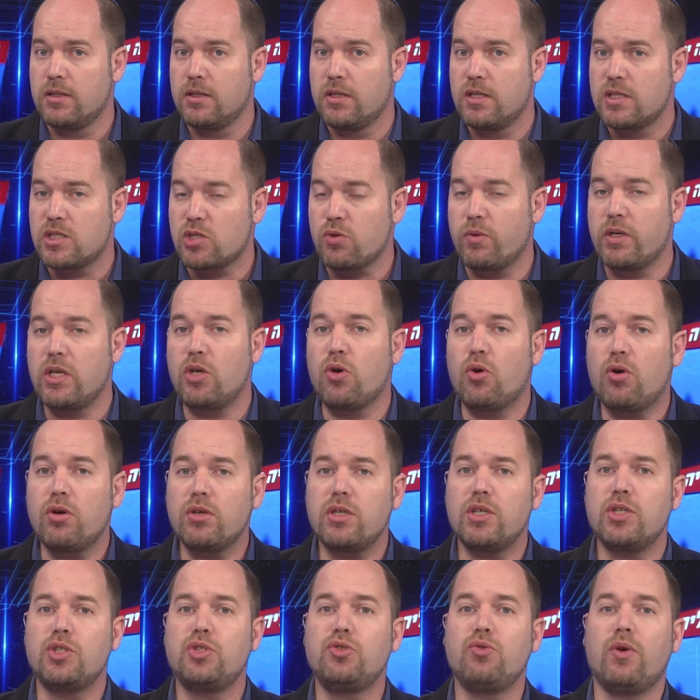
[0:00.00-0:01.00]
So in
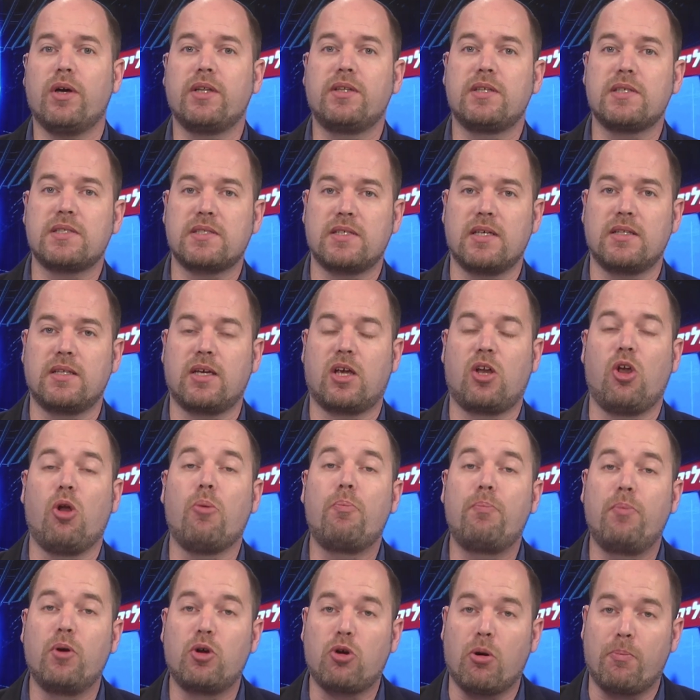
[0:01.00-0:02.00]
order to understand the
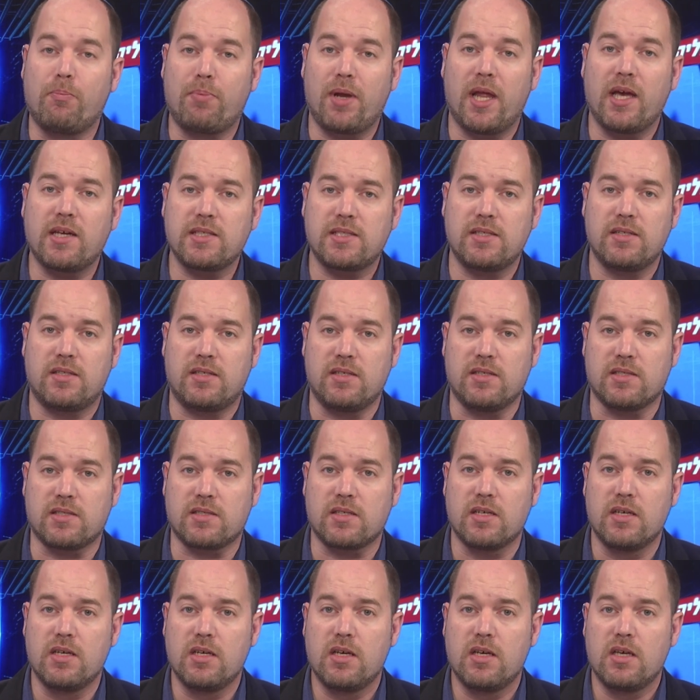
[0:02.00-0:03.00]
complexities
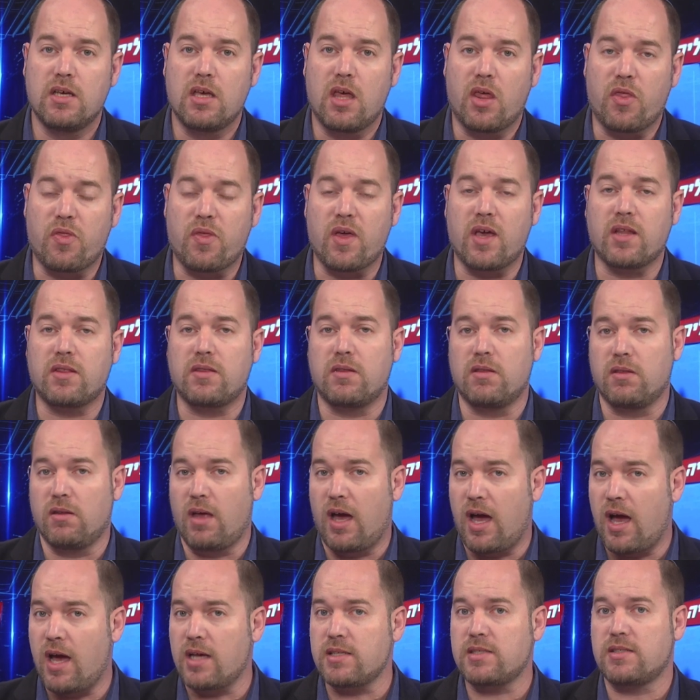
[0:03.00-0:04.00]
that
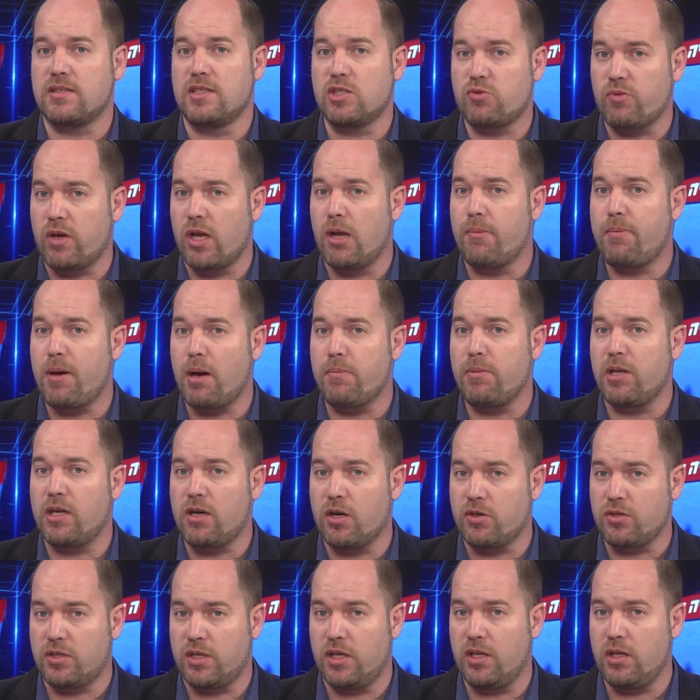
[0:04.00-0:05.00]
us, Israeli public,
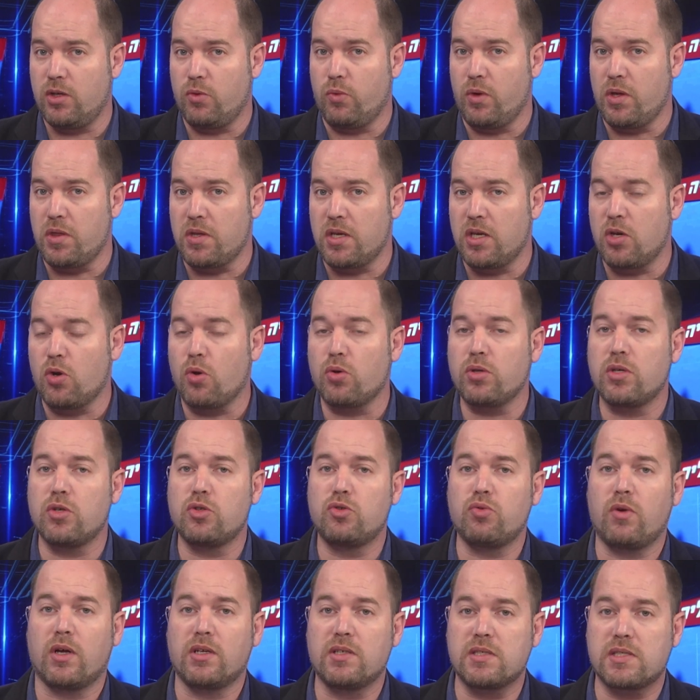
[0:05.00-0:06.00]
are dealing with, in order
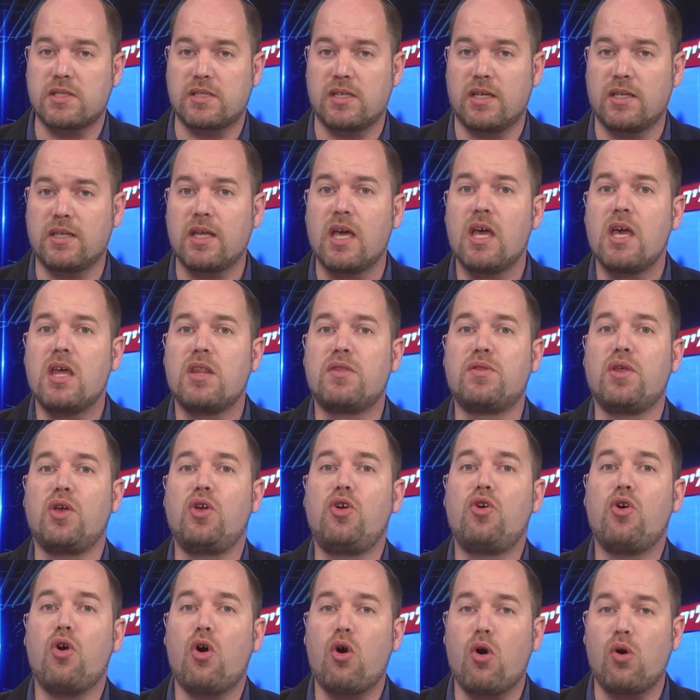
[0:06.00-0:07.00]
to understand the
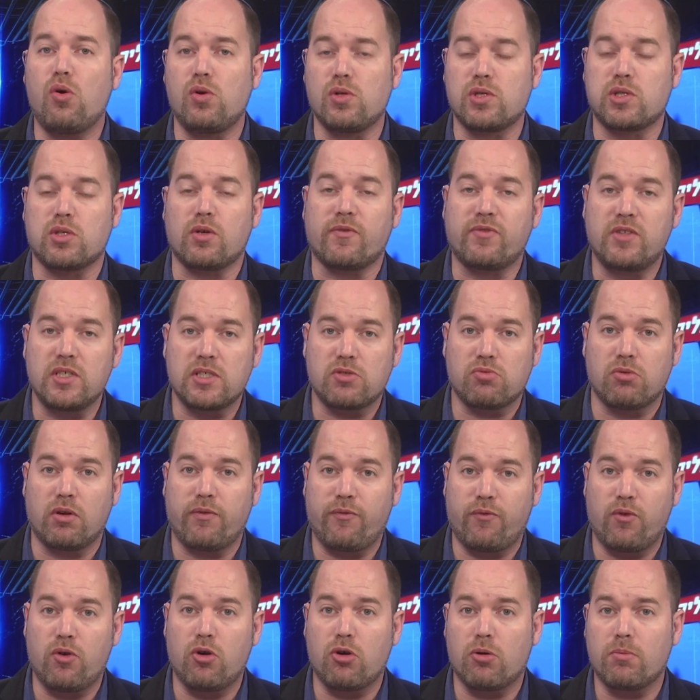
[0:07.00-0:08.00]
goals of this
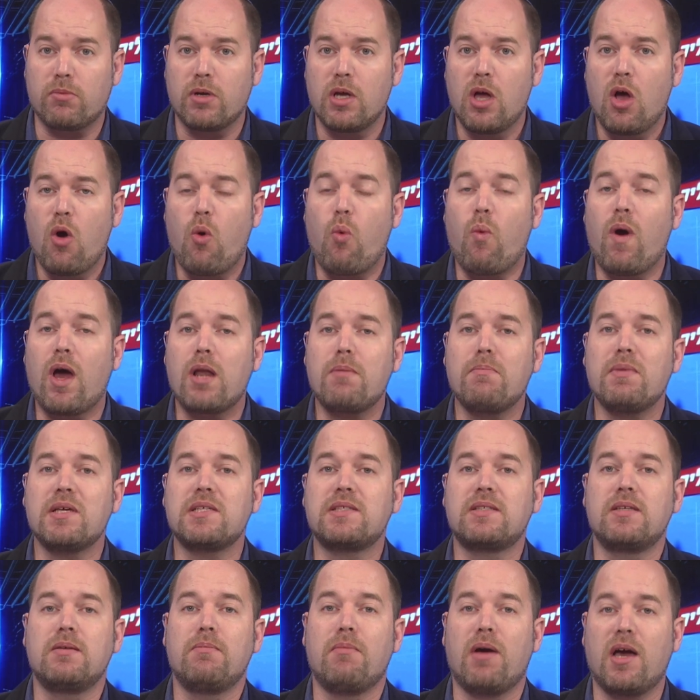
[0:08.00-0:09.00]
reform, one
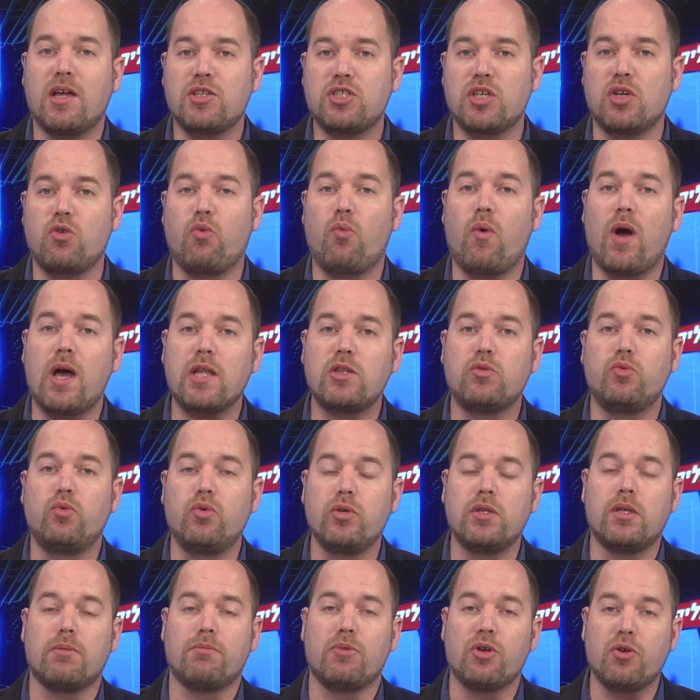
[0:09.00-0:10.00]
must imagine what
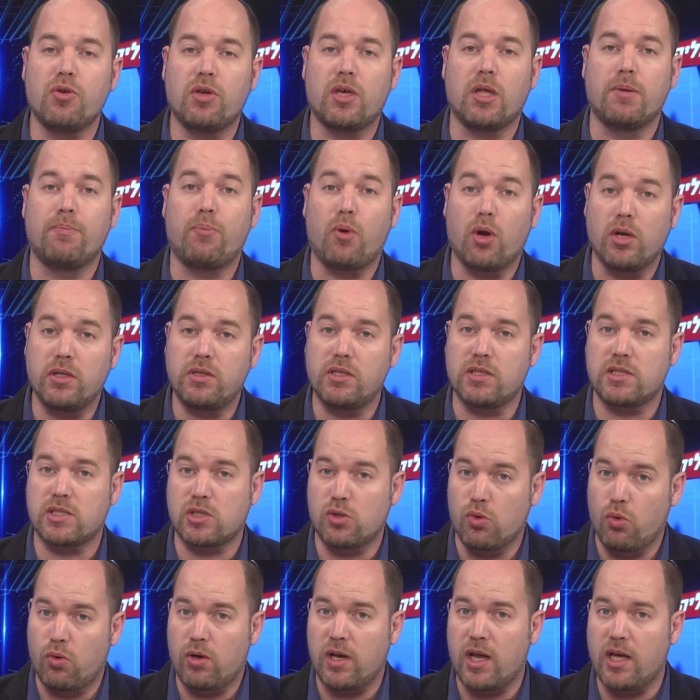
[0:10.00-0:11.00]
would American politics
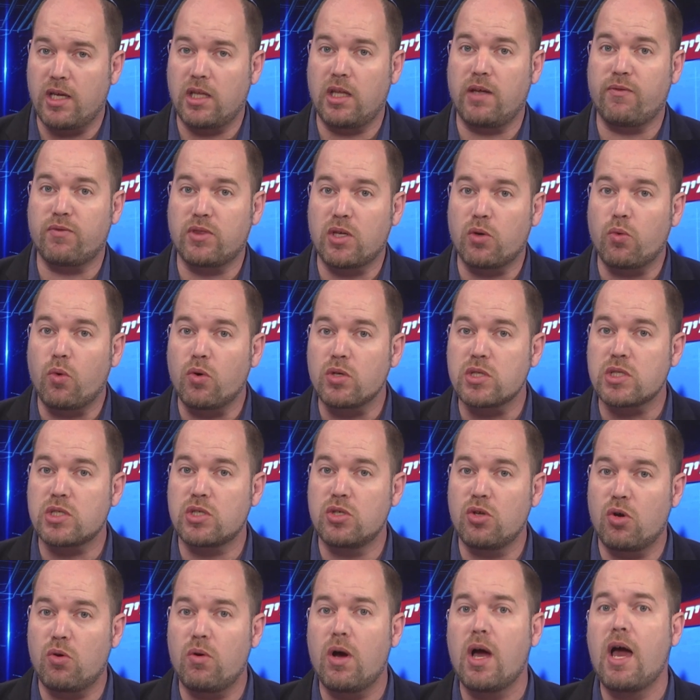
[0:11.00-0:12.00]
look like if there was
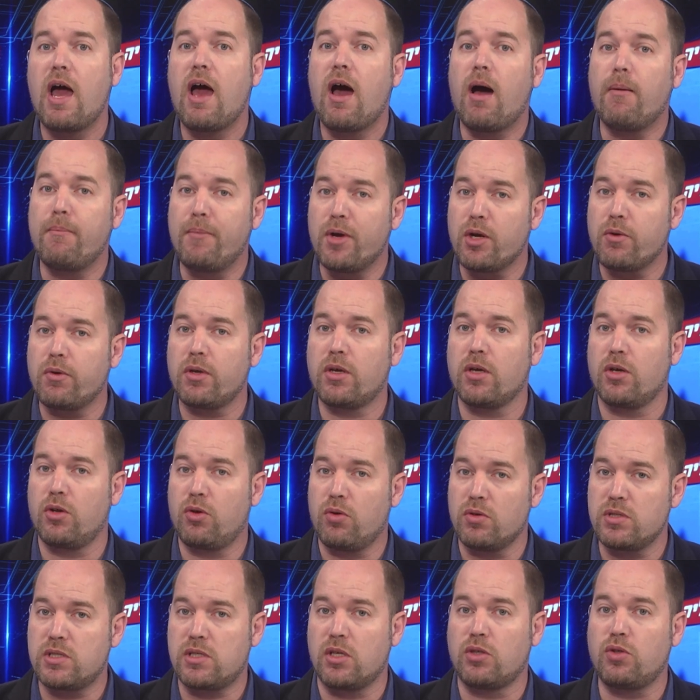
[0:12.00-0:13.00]
no American
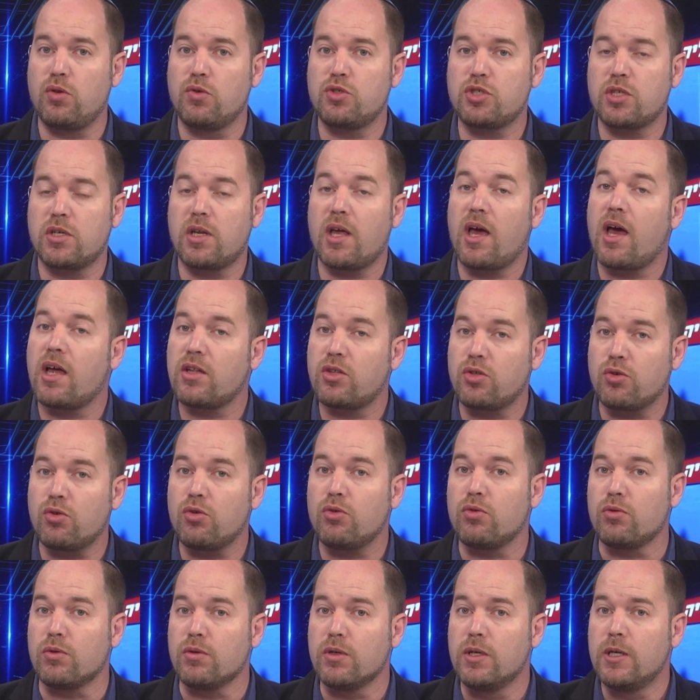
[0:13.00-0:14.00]
constitution at
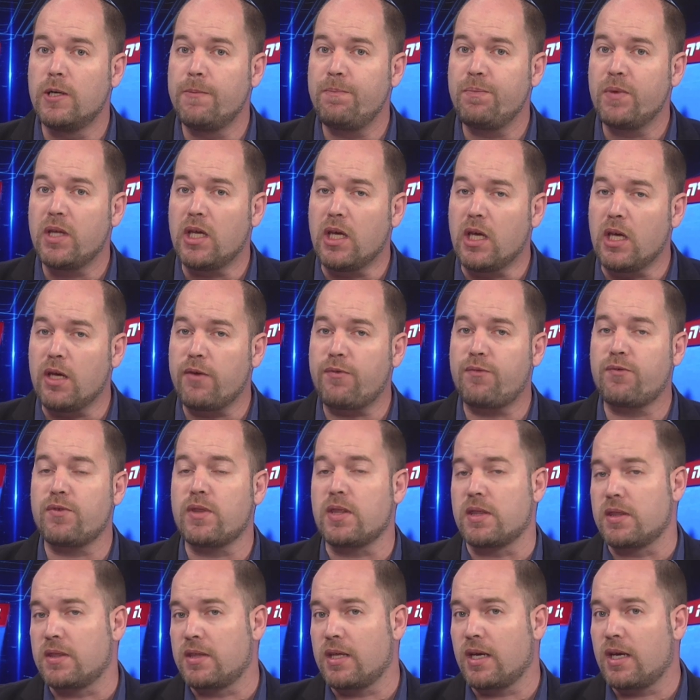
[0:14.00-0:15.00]
all. If
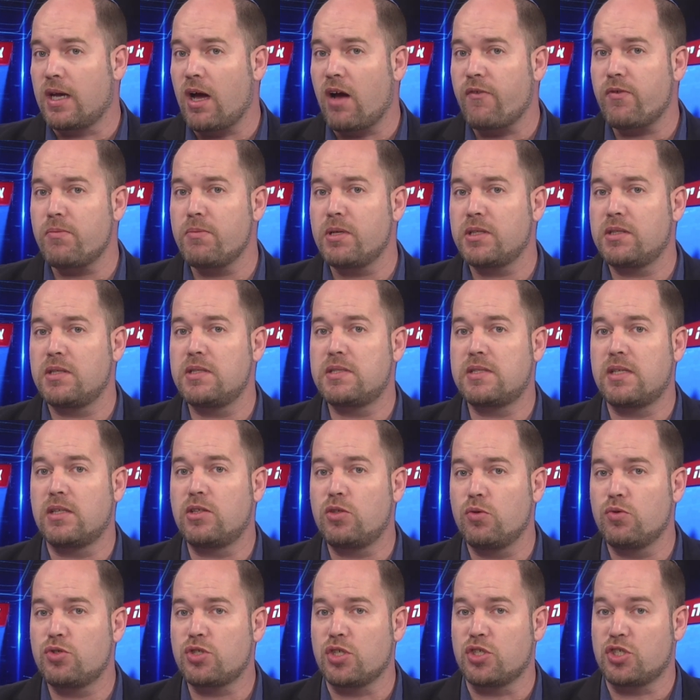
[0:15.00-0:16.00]
the government
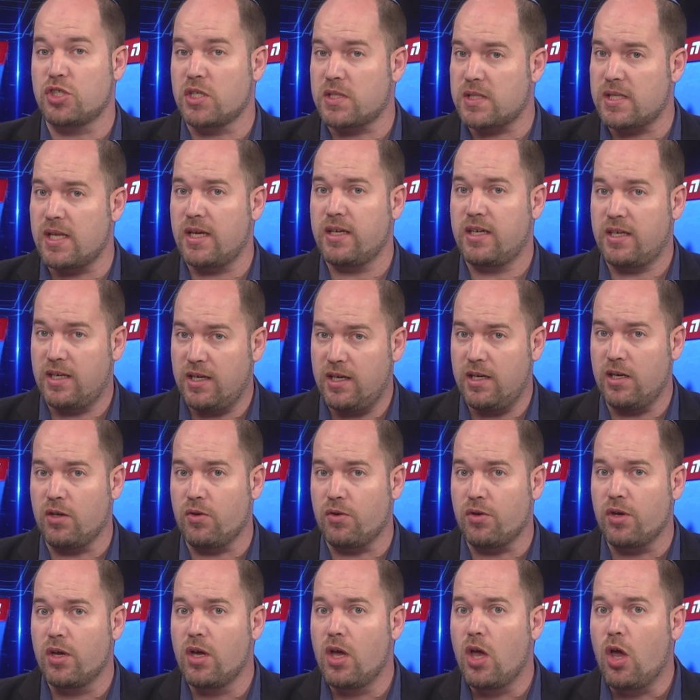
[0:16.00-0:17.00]
institution, just like
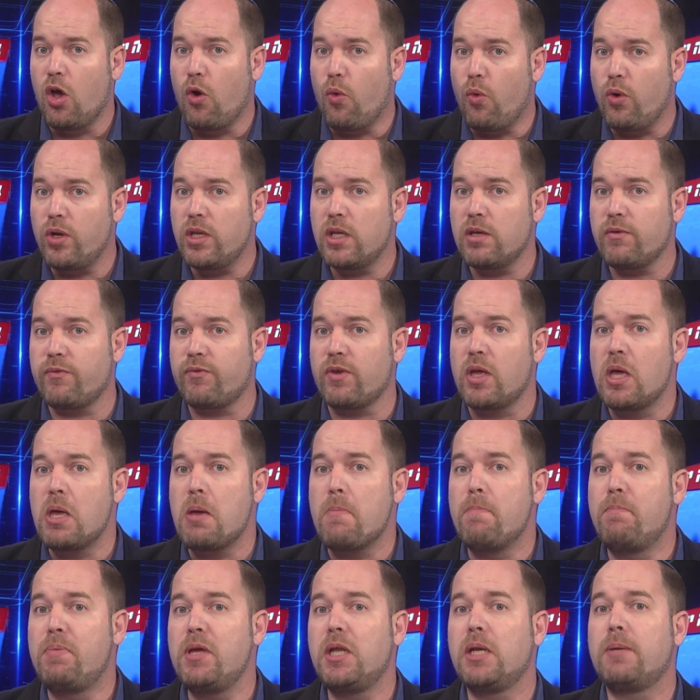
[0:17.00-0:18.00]
here, would have
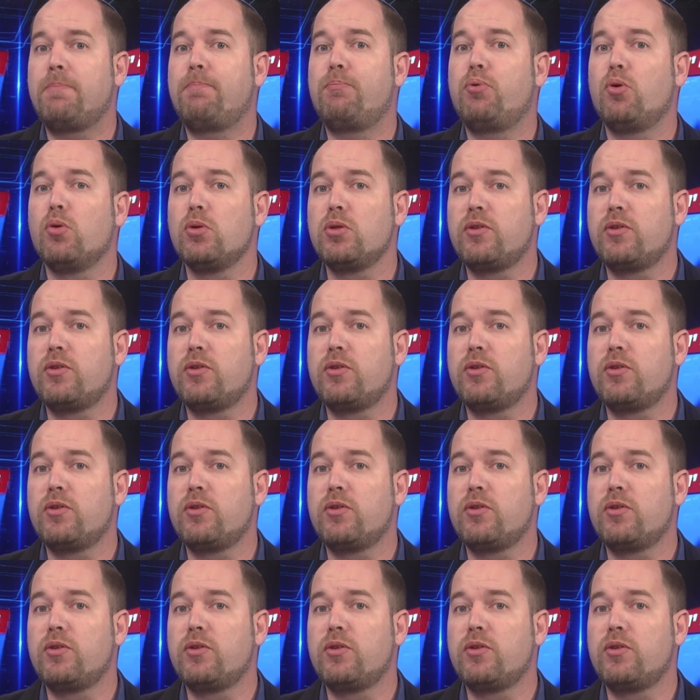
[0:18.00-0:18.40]
been pulled